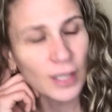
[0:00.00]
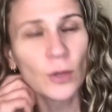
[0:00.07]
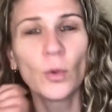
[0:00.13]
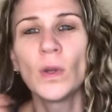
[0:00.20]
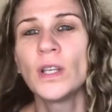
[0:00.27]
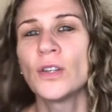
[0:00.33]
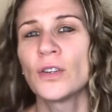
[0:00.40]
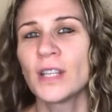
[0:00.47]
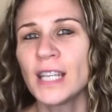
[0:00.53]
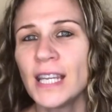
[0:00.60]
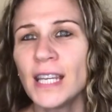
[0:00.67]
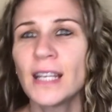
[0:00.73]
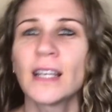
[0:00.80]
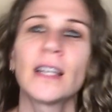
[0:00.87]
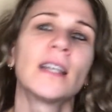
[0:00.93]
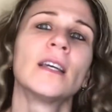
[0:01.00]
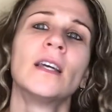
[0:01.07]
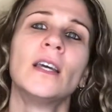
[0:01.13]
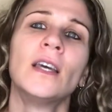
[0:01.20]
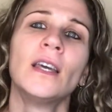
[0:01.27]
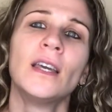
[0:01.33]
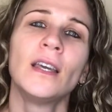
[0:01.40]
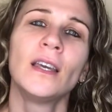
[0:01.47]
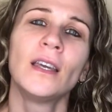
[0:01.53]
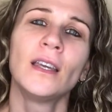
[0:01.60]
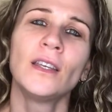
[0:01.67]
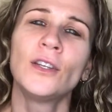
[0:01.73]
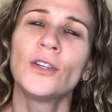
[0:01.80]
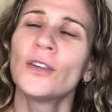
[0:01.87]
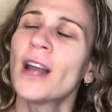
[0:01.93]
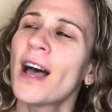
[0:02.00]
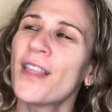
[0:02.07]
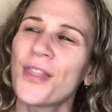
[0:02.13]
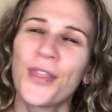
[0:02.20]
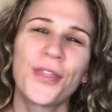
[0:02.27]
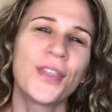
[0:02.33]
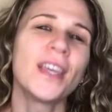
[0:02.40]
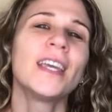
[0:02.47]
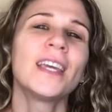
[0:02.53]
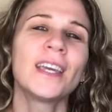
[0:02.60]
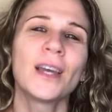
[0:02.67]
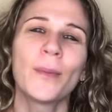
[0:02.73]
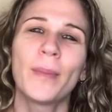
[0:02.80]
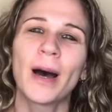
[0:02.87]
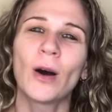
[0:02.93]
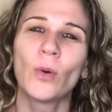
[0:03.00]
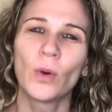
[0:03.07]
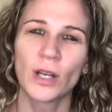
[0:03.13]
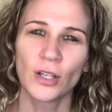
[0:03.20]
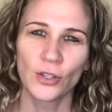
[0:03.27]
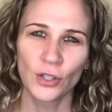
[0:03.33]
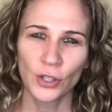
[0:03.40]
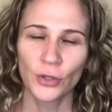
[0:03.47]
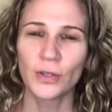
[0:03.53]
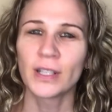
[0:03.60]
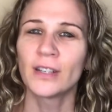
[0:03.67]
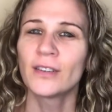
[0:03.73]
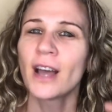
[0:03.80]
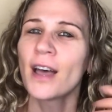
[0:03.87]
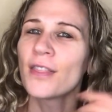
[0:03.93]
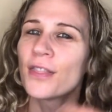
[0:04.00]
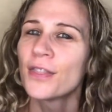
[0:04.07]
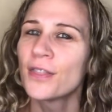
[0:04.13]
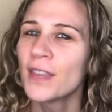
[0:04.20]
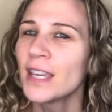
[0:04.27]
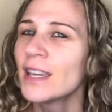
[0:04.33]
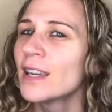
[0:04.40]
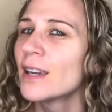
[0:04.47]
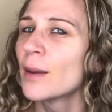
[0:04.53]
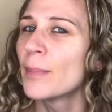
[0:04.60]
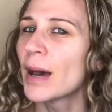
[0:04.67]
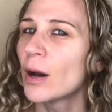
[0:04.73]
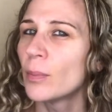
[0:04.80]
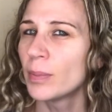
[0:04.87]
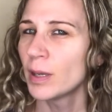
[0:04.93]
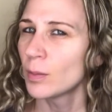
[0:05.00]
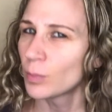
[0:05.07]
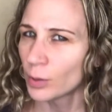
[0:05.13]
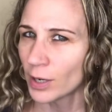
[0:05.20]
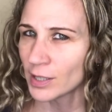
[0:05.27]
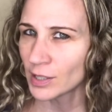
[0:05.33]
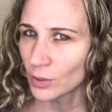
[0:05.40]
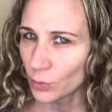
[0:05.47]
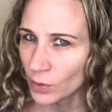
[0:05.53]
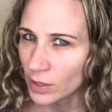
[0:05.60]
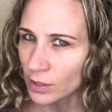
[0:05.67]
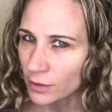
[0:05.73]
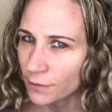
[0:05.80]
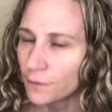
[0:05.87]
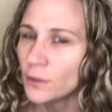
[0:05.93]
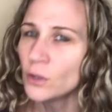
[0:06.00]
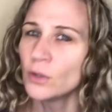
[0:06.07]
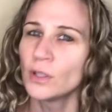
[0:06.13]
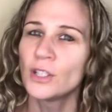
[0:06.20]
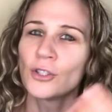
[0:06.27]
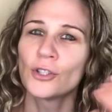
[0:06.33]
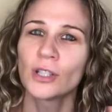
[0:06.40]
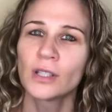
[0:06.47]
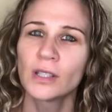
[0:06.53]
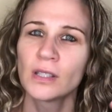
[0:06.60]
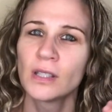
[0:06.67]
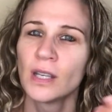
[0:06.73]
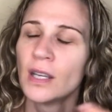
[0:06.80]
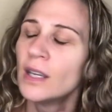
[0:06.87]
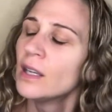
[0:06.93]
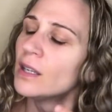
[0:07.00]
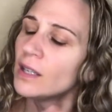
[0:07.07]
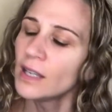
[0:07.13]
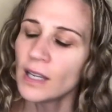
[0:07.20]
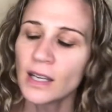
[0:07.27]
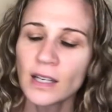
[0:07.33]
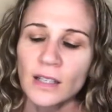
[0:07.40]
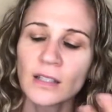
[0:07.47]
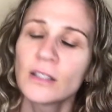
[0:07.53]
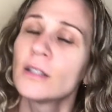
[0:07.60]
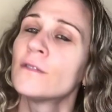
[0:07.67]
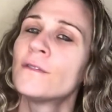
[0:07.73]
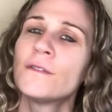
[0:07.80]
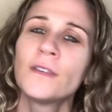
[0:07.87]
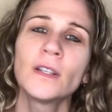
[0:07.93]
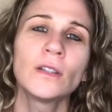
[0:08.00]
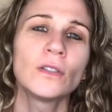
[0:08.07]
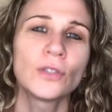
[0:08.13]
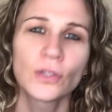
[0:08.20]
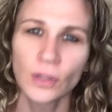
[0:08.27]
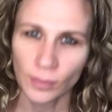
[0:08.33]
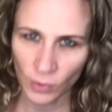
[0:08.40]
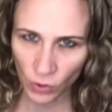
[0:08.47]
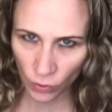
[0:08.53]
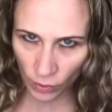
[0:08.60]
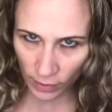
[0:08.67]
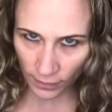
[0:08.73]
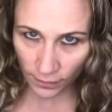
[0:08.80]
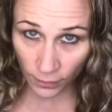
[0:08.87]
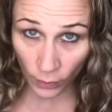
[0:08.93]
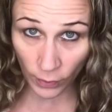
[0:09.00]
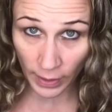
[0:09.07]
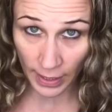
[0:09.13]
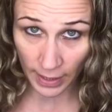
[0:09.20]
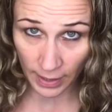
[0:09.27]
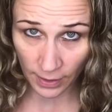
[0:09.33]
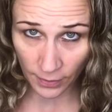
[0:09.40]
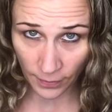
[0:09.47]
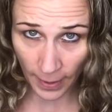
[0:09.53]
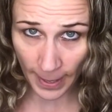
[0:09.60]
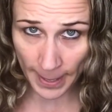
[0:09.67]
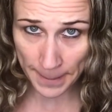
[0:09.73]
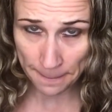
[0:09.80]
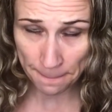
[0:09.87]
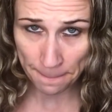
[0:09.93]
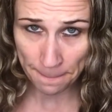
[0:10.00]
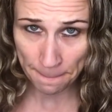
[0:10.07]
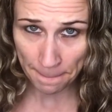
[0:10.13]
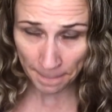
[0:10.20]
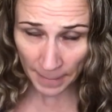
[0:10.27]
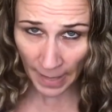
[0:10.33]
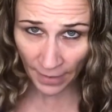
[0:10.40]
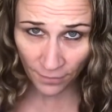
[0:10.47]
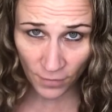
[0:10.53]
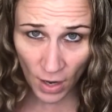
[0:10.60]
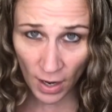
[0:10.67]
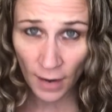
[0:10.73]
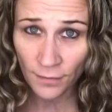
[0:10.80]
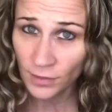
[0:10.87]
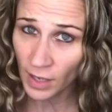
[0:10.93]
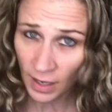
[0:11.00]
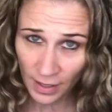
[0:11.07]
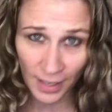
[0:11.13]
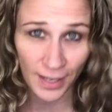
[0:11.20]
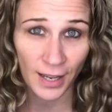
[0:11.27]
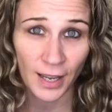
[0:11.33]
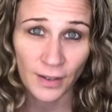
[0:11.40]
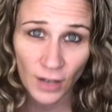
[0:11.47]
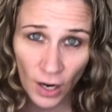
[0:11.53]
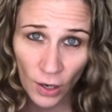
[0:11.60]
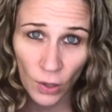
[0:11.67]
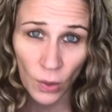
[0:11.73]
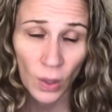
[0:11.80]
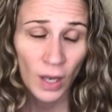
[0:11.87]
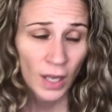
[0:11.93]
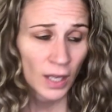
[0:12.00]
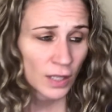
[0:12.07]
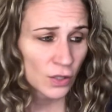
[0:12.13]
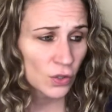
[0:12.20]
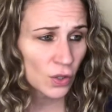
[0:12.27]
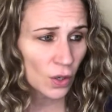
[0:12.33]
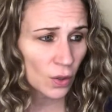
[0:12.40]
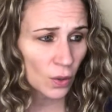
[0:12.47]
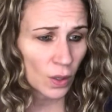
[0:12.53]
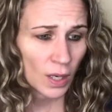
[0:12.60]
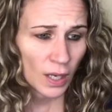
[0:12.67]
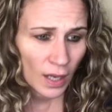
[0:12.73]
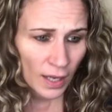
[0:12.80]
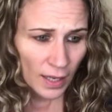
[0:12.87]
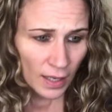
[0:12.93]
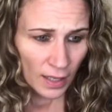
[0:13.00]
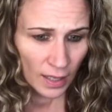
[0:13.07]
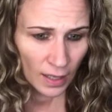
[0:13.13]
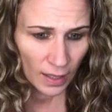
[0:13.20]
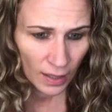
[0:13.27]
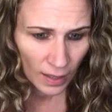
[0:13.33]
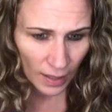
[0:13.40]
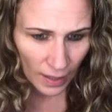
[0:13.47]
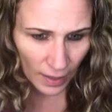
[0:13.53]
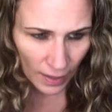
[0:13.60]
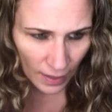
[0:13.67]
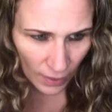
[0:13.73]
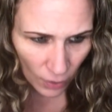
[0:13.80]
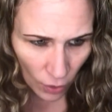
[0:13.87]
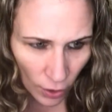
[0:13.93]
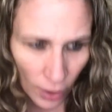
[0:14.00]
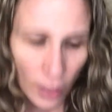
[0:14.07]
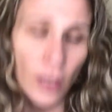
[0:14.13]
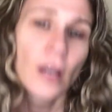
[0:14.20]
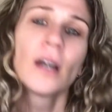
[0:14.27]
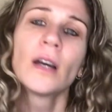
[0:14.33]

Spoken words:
when you're eating, you're not thinking about what you're doing. You're not thinking about being present with your food. You're just eating to fill some sort of void, right? I've done it, I know. So cook